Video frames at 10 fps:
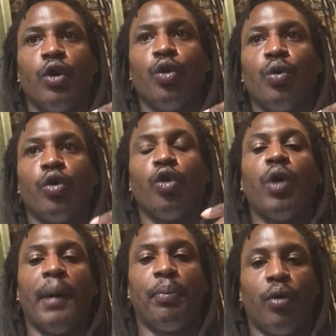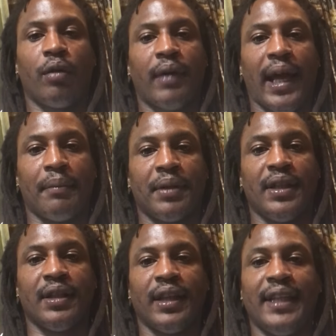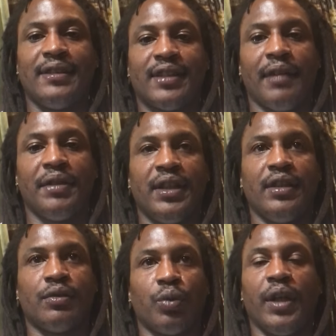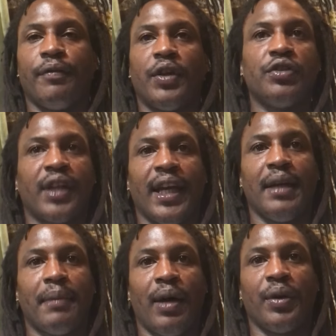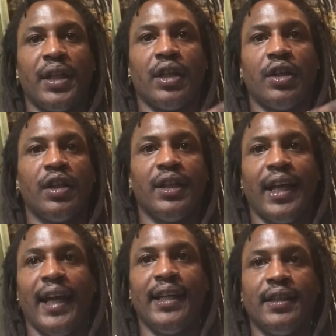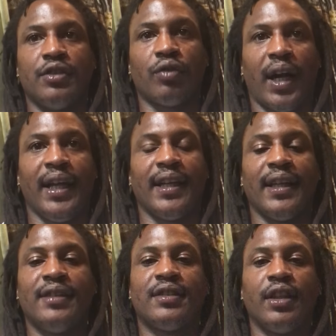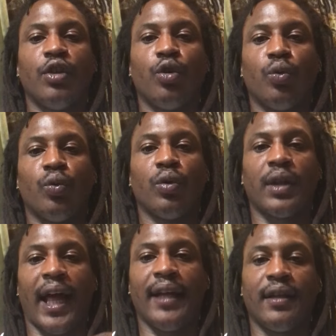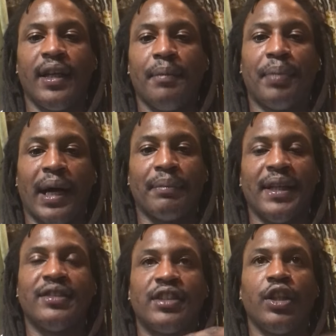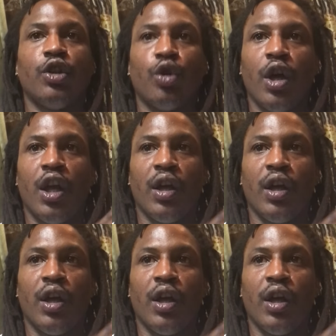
who grew up on rap in the late 70s when it first came out in the early 80s right and they still like hip hop they still